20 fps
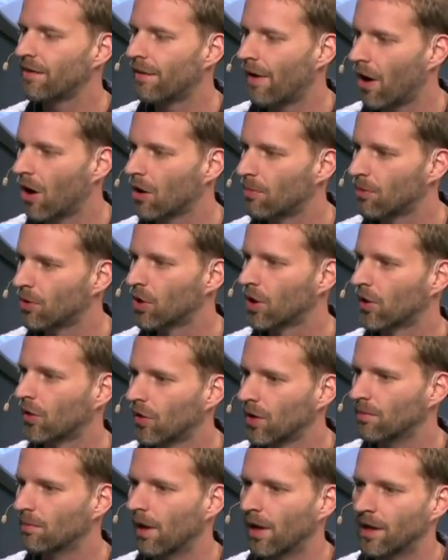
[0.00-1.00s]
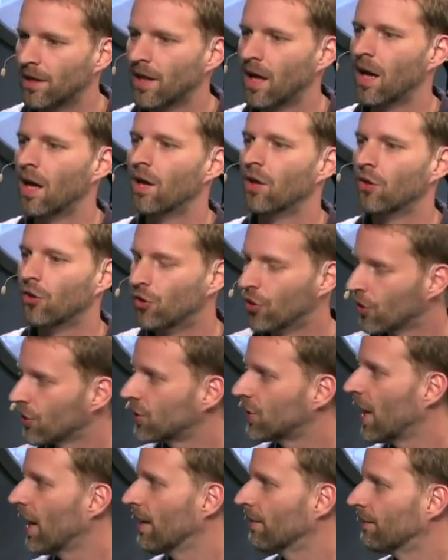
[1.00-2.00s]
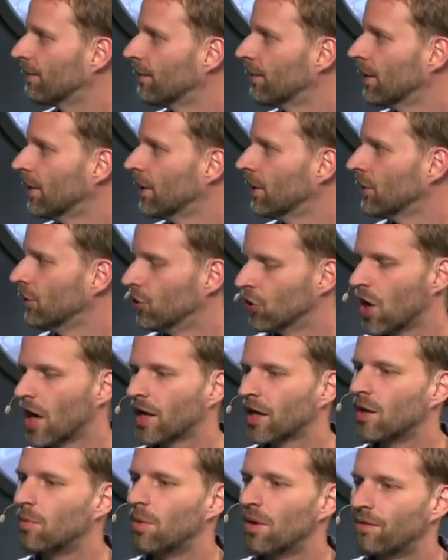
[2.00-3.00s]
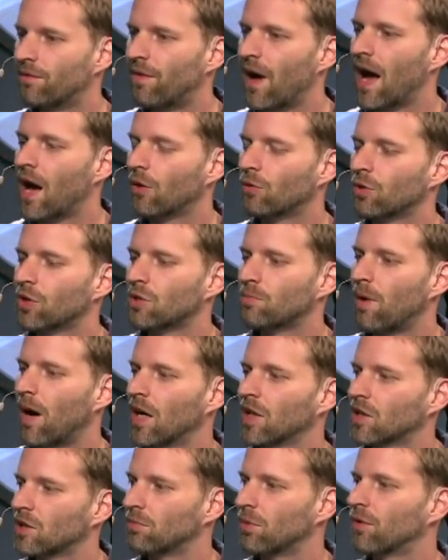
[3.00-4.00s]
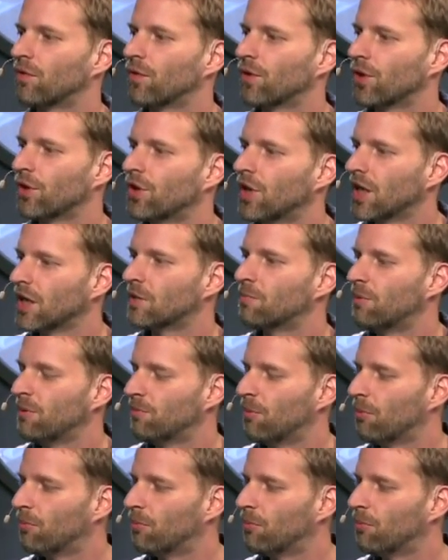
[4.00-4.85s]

harbor agreement. You're safe. You're not going right. to be found responsible for the things people